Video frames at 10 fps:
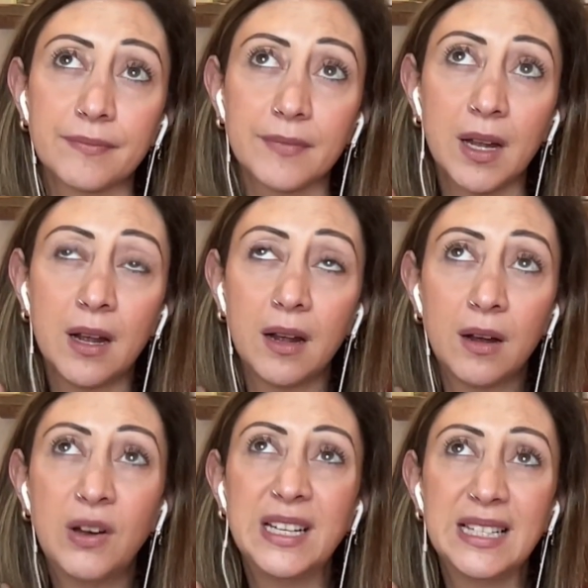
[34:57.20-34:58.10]
I
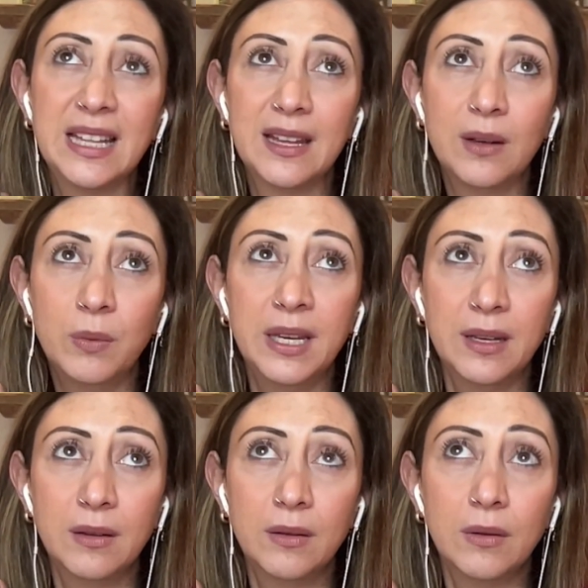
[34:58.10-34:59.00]
honestly think we
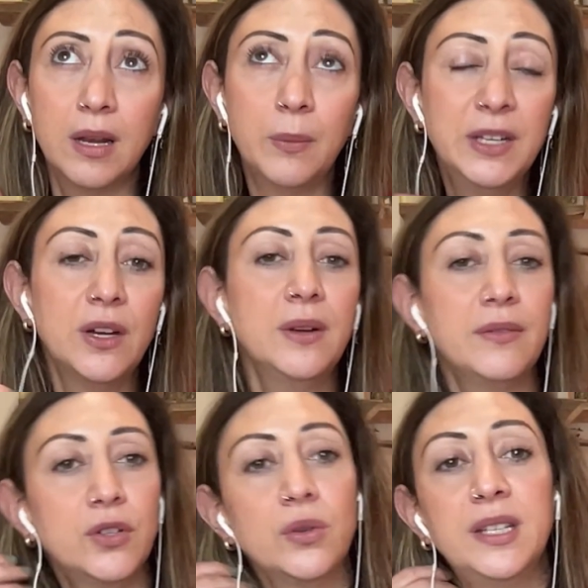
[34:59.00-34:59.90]
don't have
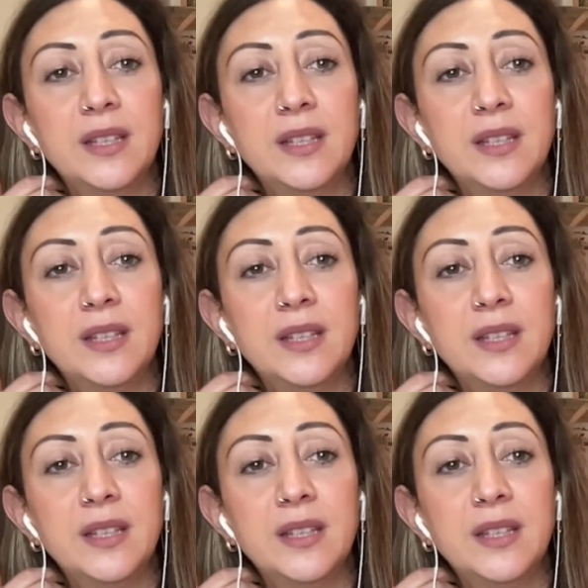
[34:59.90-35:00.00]
a choice at